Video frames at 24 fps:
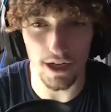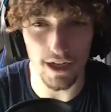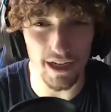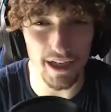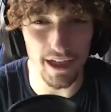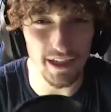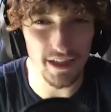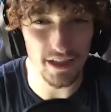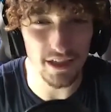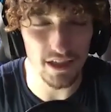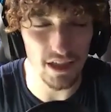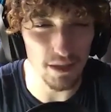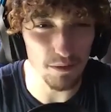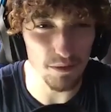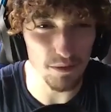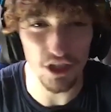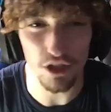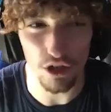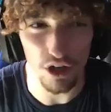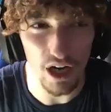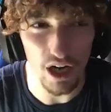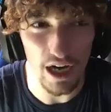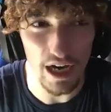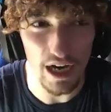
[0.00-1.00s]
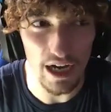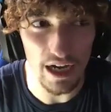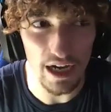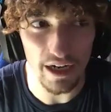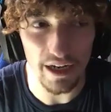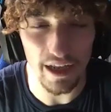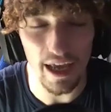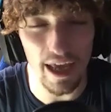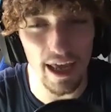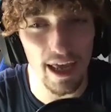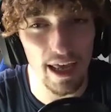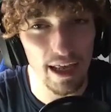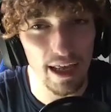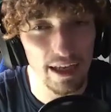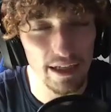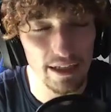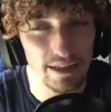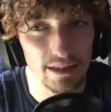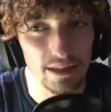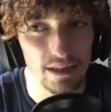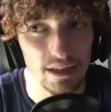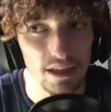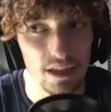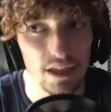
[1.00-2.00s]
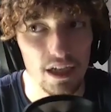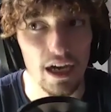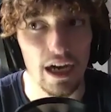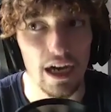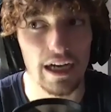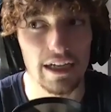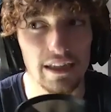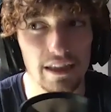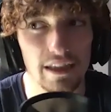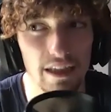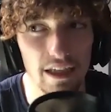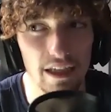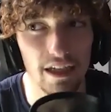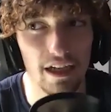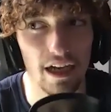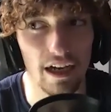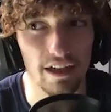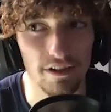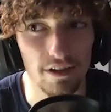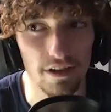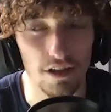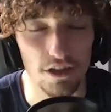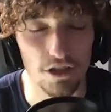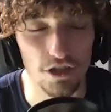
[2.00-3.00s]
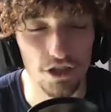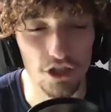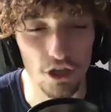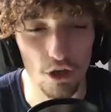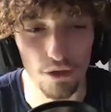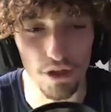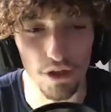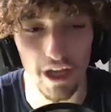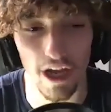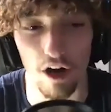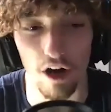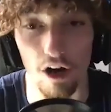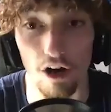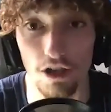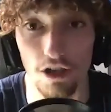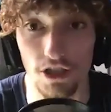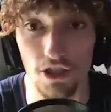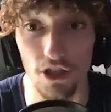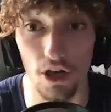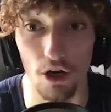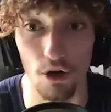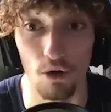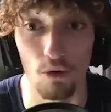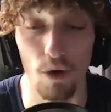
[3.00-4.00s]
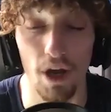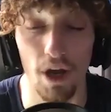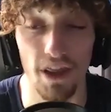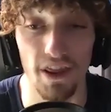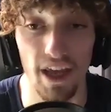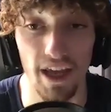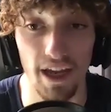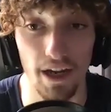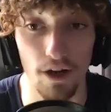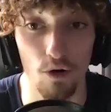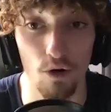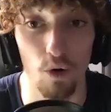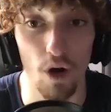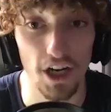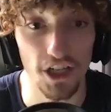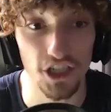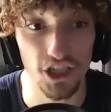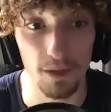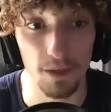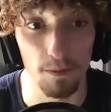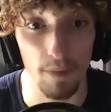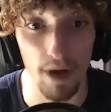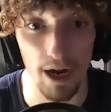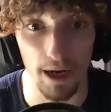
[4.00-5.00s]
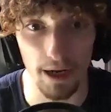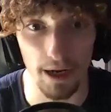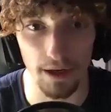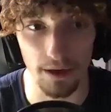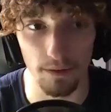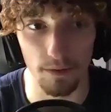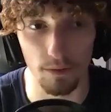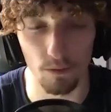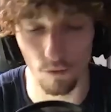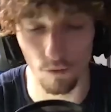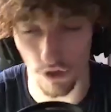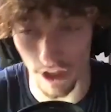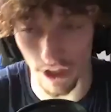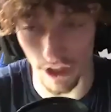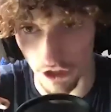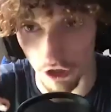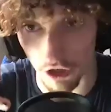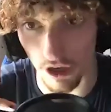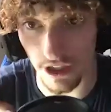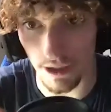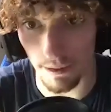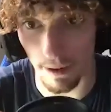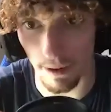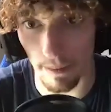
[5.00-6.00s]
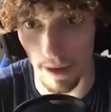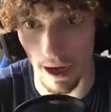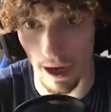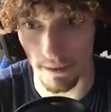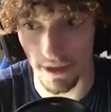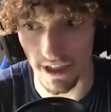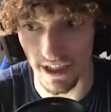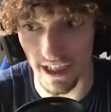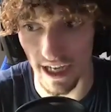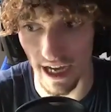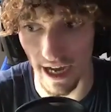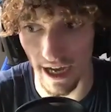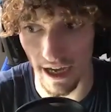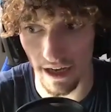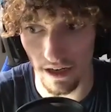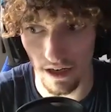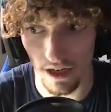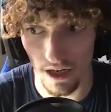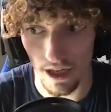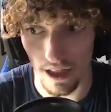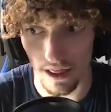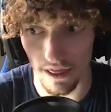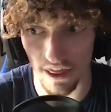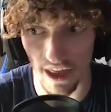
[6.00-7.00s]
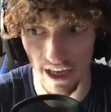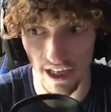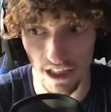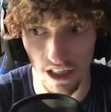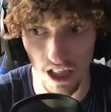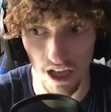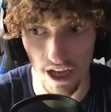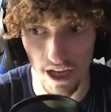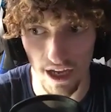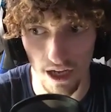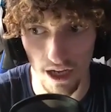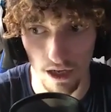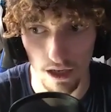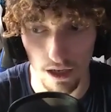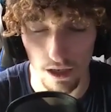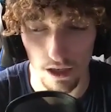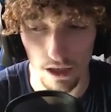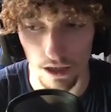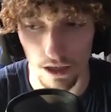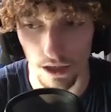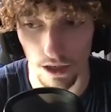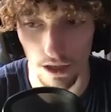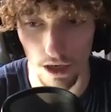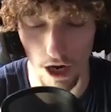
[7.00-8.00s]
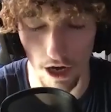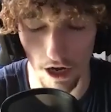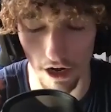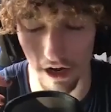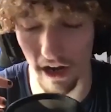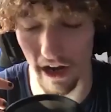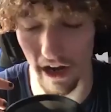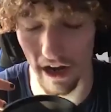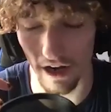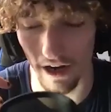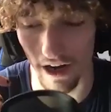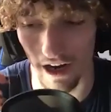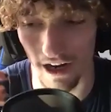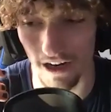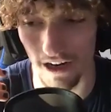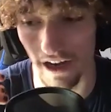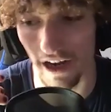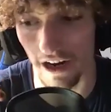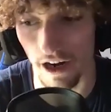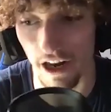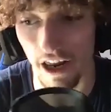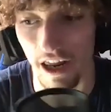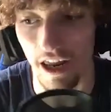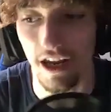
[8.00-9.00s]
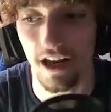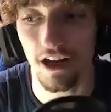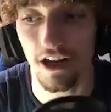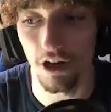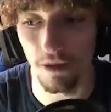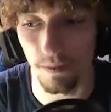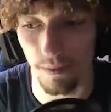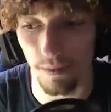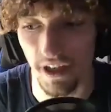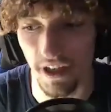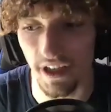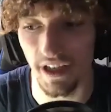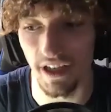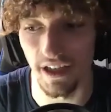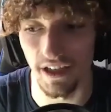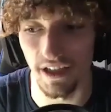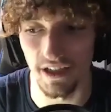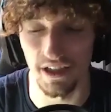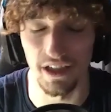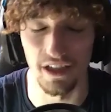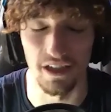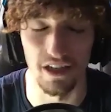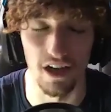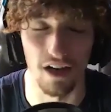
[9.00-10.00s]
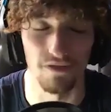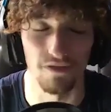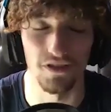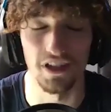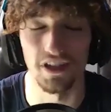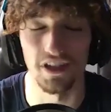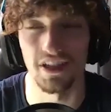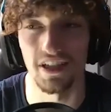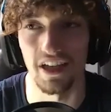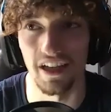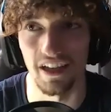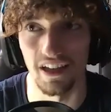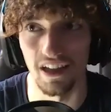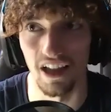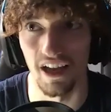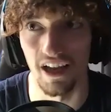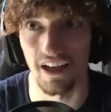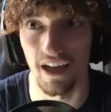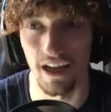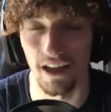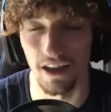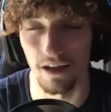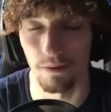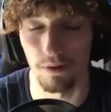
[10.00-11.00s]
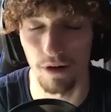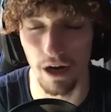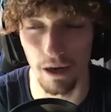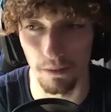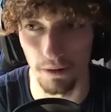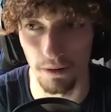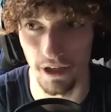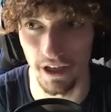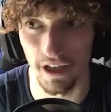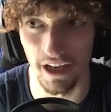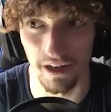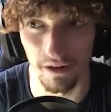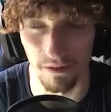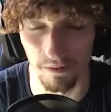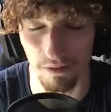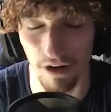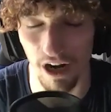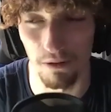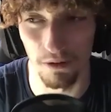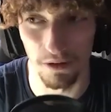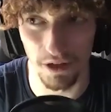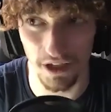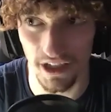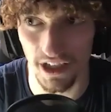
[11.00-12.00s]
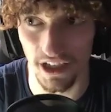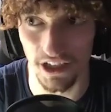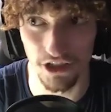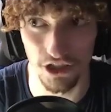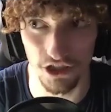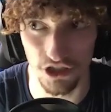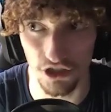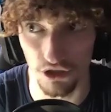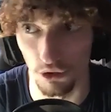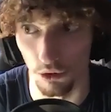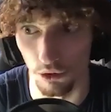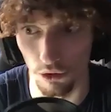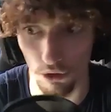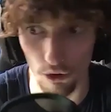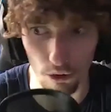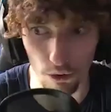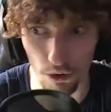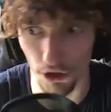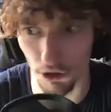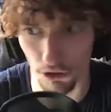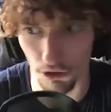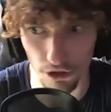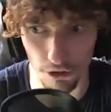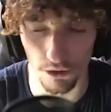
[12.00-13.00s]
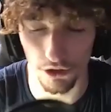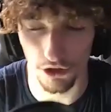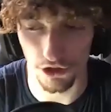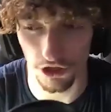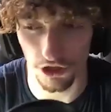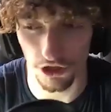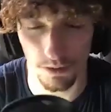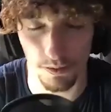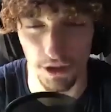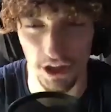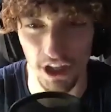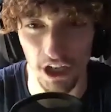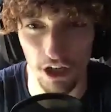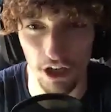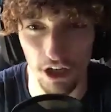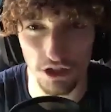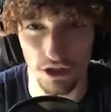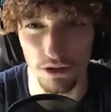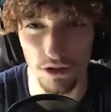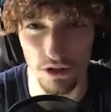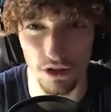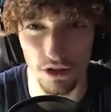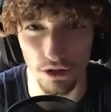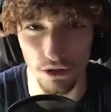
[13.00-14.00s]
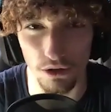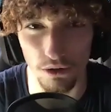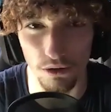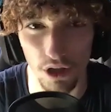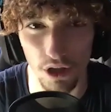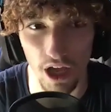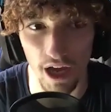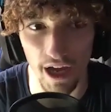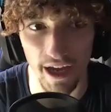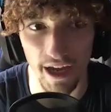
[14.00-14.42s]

It seems a little odd, and I think so they also, when they talked to my mom and dad, they like. It could be easy enough. They said like, yeah, it probably did just Google when they're doing the search, but they also knew